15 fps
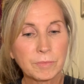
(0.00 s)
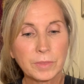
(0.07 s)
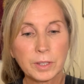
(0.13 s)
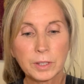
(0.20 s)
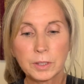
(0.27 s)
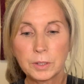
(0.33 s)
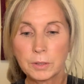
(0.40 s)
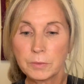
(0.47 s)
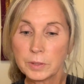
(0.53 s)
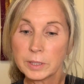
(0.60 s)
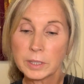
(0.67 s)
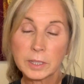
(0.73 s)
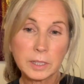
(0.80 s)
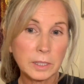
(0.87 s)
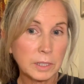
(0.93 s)
you're
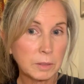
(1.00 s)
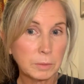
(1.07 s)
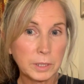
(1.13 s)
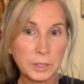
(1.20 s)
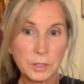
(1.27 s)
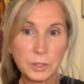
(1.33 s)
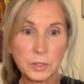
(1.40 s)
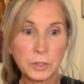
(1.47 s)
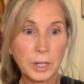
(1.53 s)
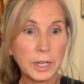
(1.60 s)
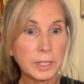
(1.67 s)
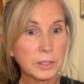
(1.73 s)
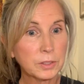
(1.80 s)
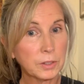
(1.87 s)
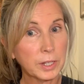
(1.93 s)
feeling a little bit of
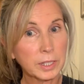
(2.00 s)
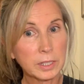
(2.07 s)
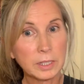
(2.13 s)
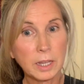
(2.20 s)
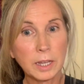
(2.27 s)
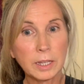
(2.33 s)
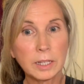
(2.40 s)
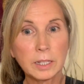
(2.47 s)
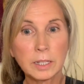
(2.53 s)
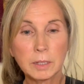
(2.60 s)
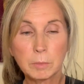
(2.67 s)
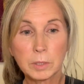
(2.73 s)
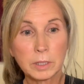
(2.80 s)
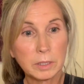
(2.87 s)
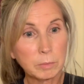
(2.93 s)
stress or anxiety
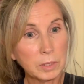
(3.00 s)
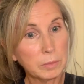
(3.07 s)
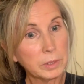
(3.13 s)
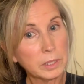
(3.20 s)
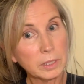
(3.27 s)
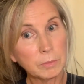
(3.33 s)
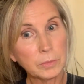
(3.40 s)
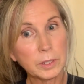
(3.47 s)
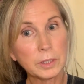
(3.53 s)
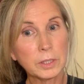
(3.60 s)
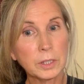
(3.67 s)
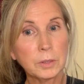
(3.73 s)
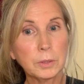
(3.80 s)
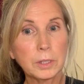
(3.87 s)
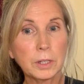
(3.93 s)
because maybe something's
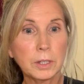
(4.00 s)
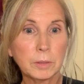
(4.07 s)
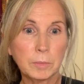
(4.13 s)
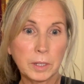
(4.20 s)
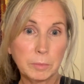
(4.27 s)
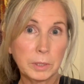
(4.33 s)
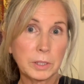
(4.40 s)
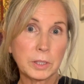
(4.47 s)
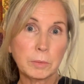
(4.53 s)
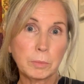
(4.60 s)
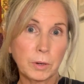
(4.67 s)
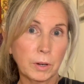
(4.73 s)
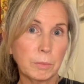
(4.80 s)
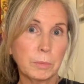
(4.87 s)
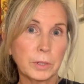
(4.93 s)
going on, maybe it's
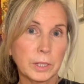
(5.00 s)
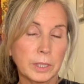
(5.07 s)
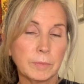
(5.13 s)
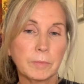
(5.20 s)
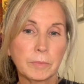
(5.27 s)
appropriate.